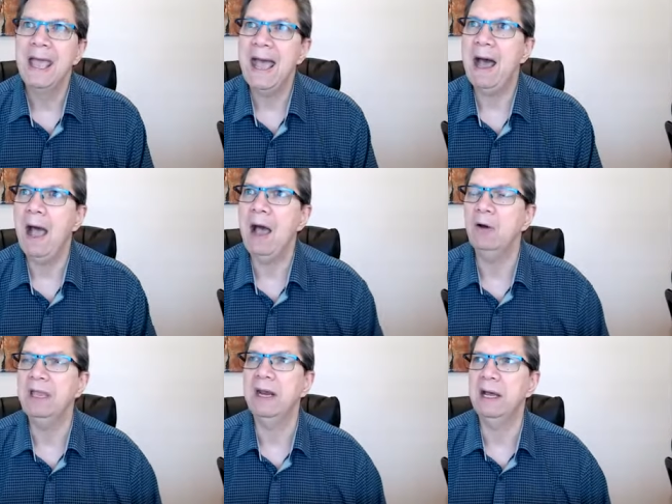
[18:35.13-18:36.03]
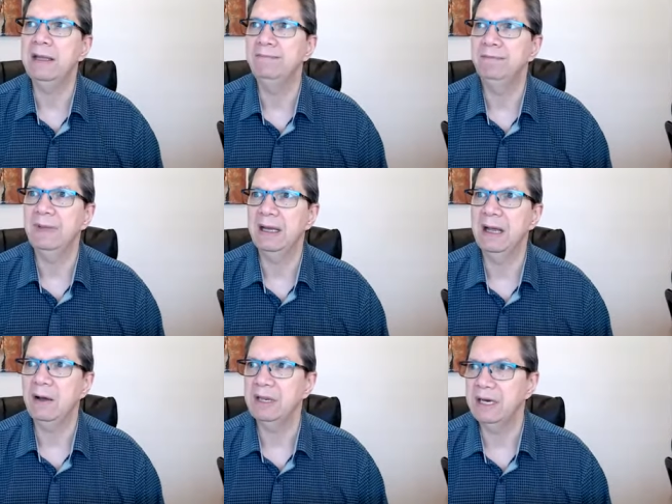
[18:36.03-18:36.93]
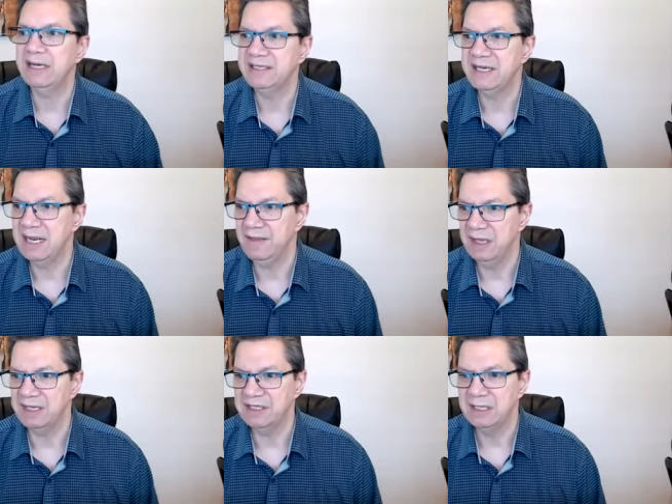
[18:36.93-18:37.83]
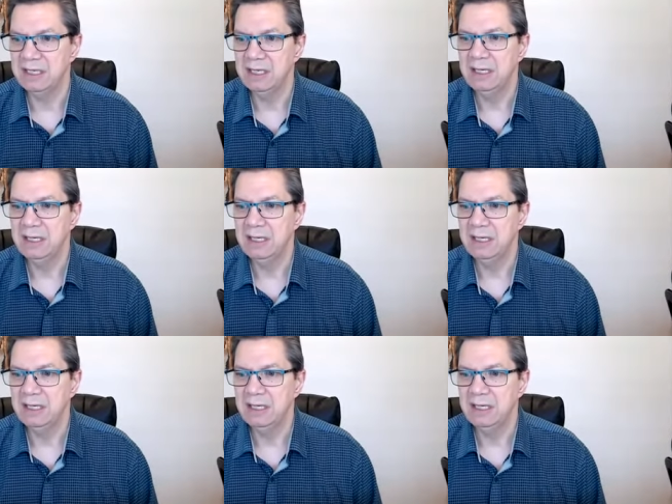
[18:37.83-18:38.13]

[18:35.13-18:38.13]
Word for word: how, how can I how can I say this?